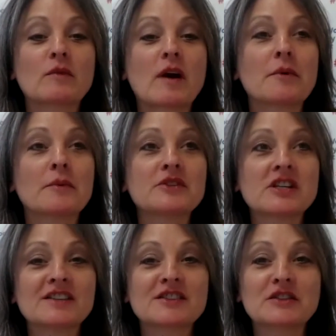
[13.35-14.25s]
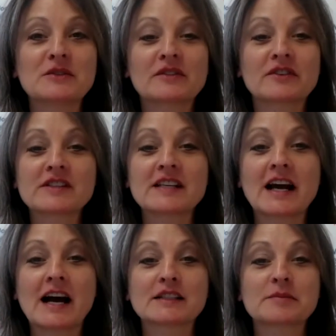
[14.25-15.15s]
Robert Wood Johnson University
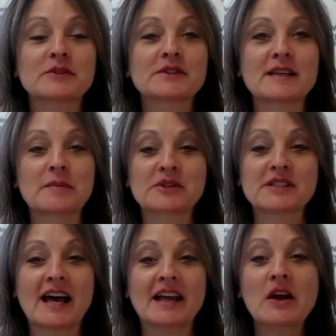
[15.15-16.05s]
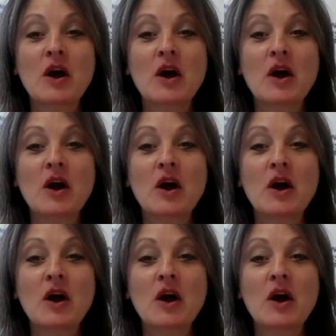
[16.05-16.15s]
Hospital, Somerset.